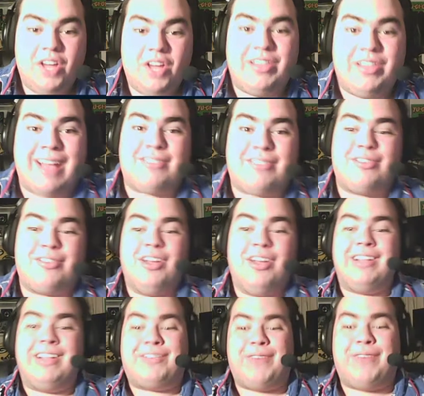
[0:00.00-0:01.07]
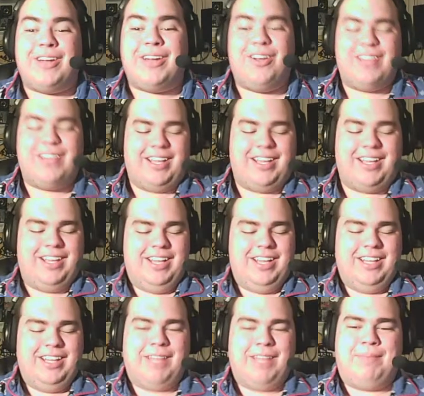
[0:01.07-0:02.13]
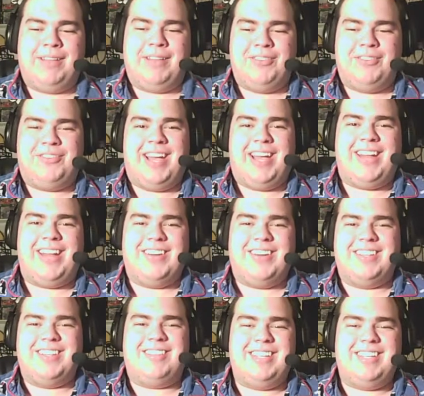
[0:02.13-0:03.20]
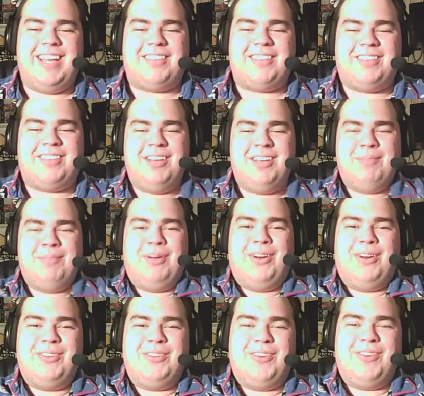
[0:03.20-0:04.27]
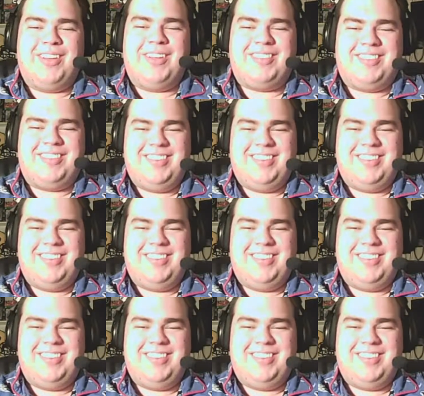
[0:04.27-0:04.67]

that's freaking like PictoChat on the DS but on your wrist.